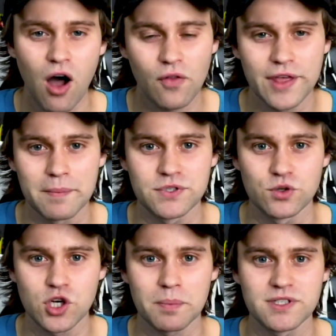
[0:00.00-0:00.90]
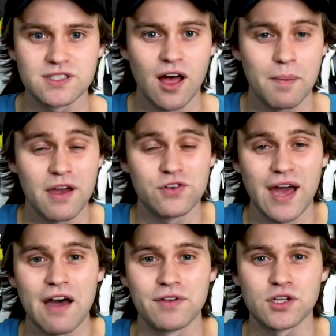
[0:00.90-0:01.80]
on the episode, drop a sub if you
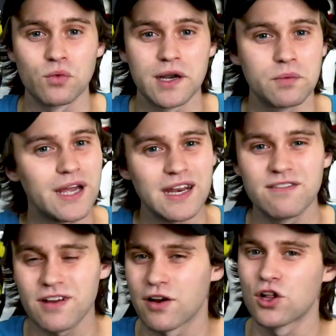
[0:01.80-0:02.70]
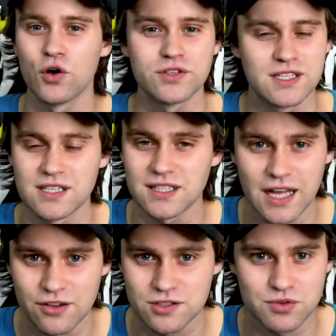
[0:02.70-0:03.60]
haven't already. We're getting very close to
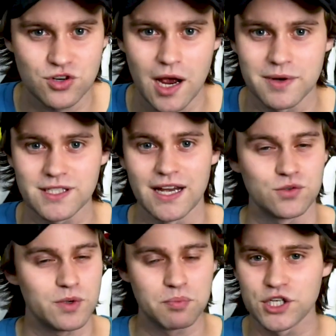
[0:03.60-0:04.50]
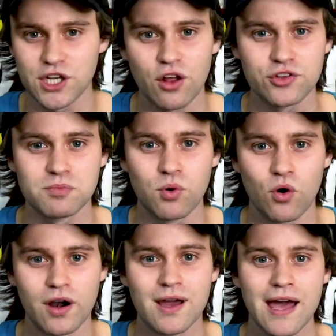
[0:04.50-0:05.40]
6,000 subscribers, guys. We appreciate all the
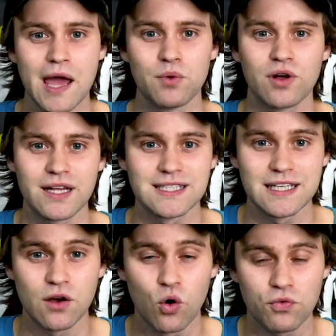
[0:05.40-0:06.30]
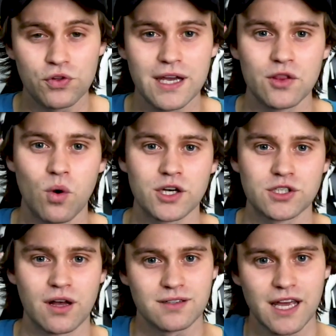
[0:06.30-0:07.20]
support, and we'll see you hopefully in the watch
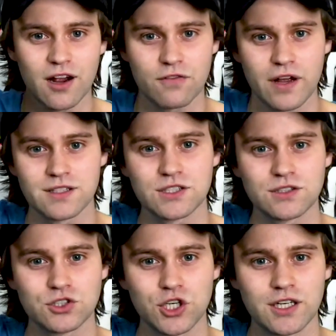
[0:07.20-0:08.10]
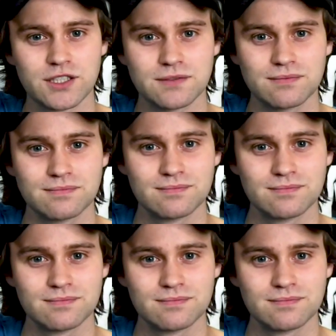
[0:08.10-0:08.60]
along. Take care, friends. Cheers.